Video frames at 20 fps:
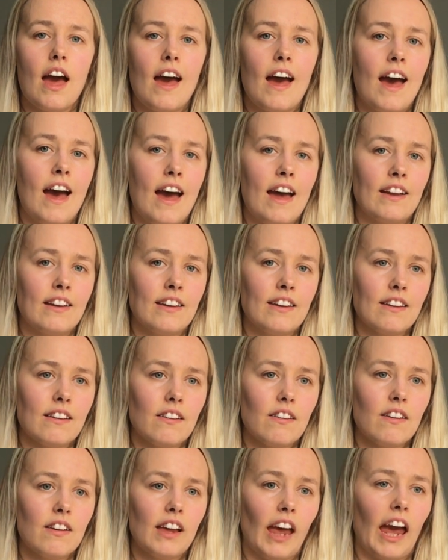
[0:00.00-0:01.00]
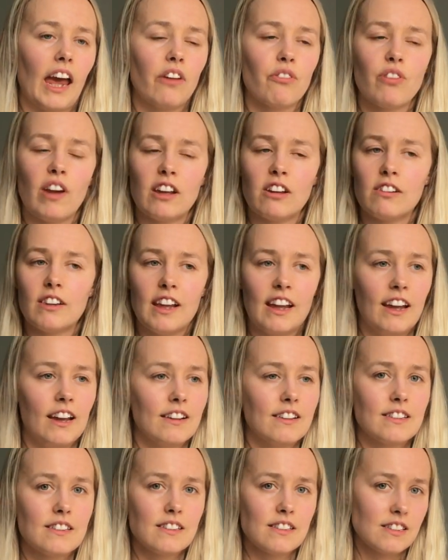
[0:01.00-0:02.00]
And it
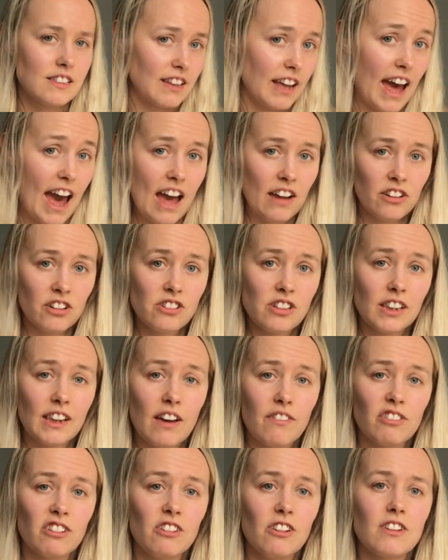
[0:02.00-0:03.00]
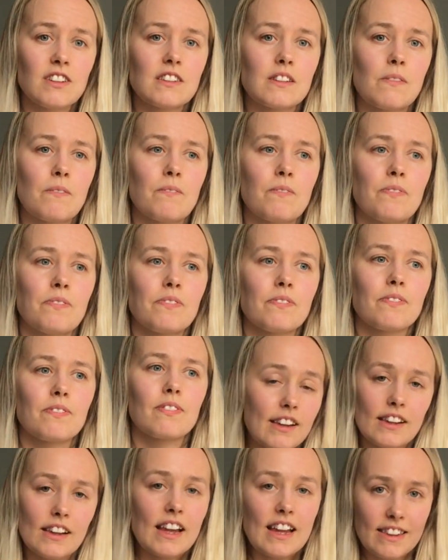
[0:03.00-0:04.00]
regulates the energy levels.
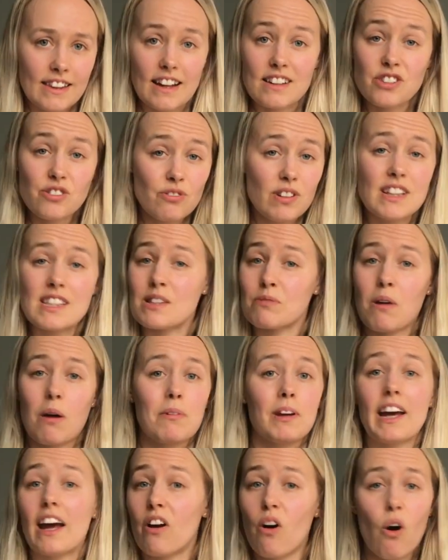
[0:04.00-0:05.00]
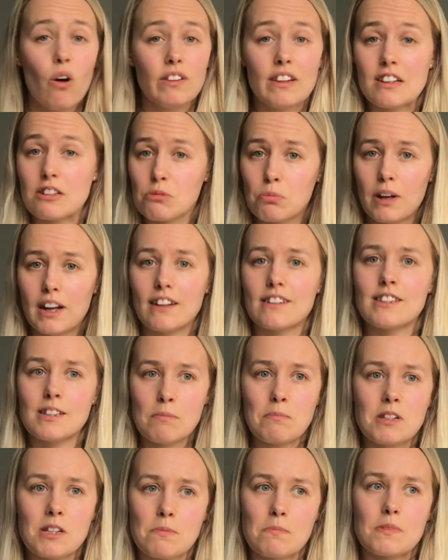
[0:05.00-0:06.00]
That's the reason why we get all these weird
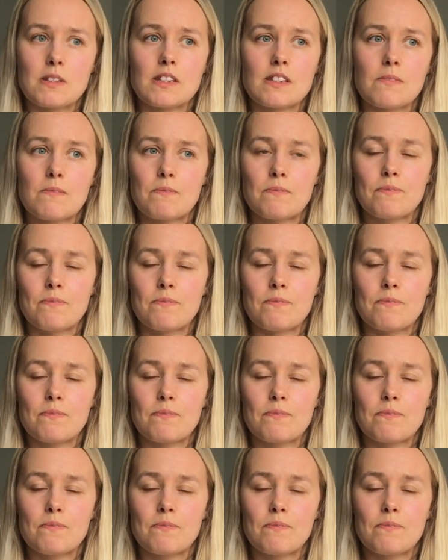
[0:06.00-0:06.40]
symptoms.